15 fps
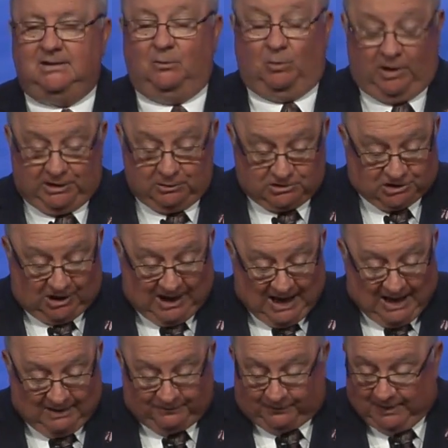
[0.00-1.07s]
the one who's
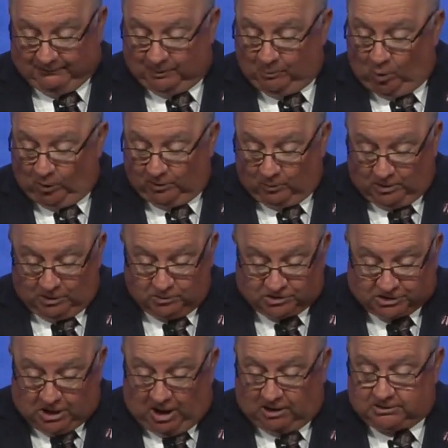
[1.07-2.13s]
alive forevermore, the one
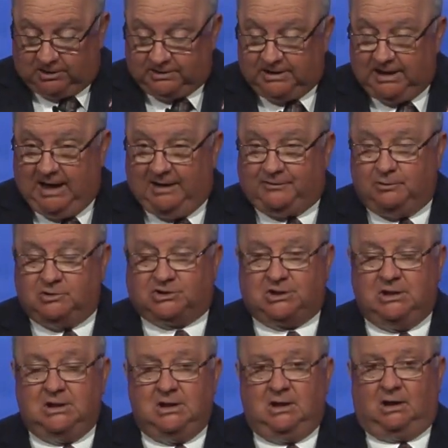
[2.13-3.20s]
who's conquered death, who's
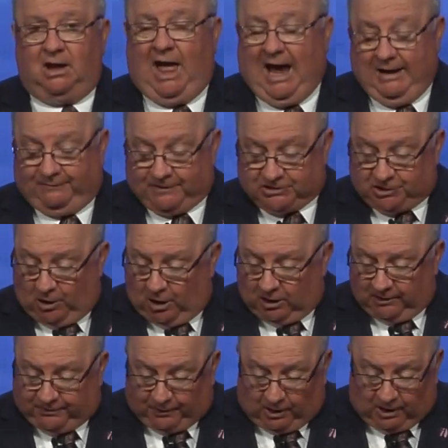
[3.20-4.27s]
life is
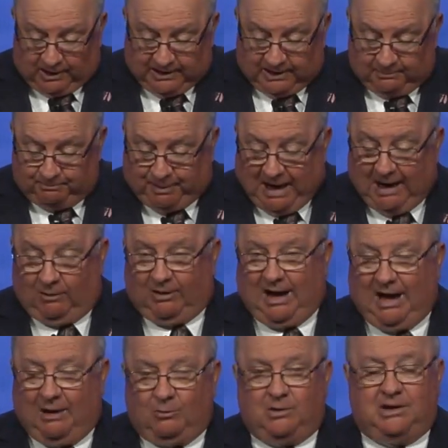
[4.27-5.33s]
all authority and power.
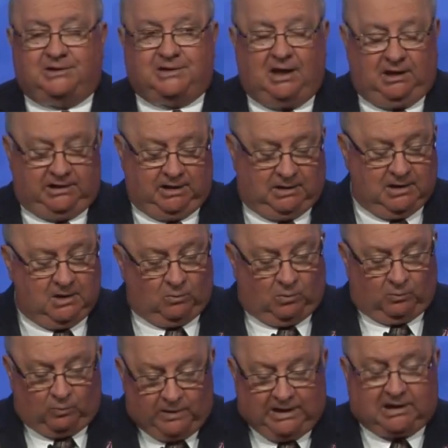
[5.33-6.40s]
I want to tell you,
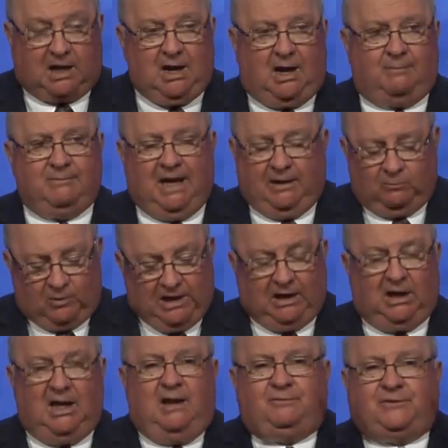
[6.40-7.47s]
when we come and we
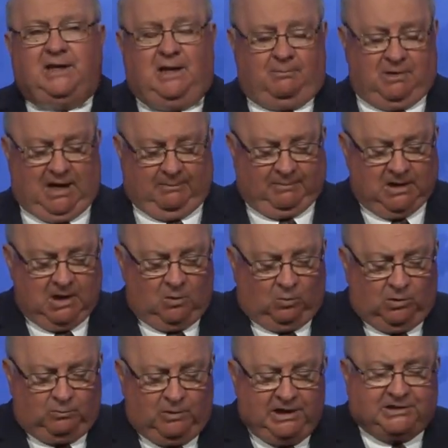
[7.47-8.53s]
lift him up,
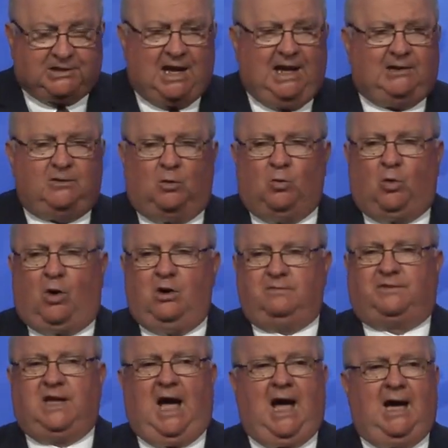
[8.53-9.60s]
when we take the word
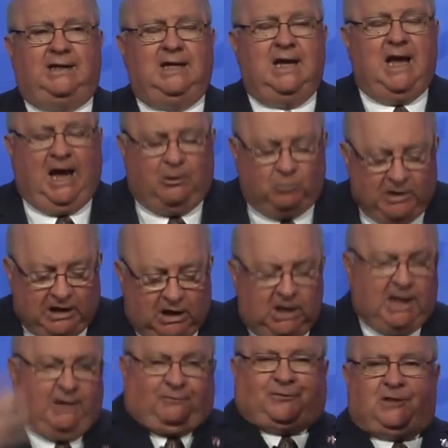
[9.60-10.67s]
of God and we
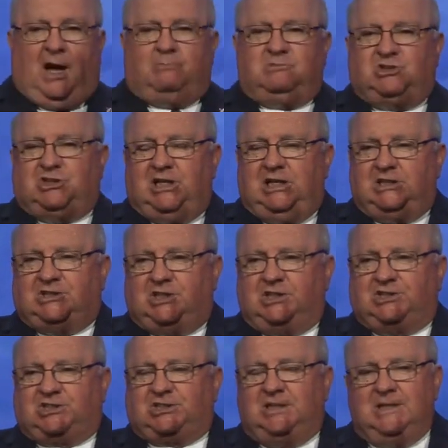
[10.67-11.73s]
lift up
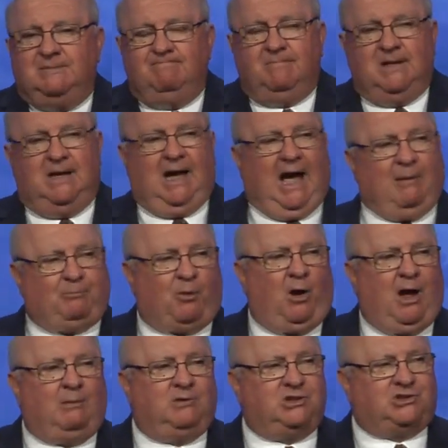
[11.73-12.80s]
Jesus, I
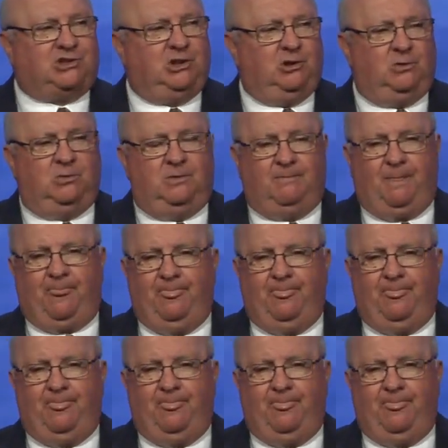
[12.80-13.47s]
promise you,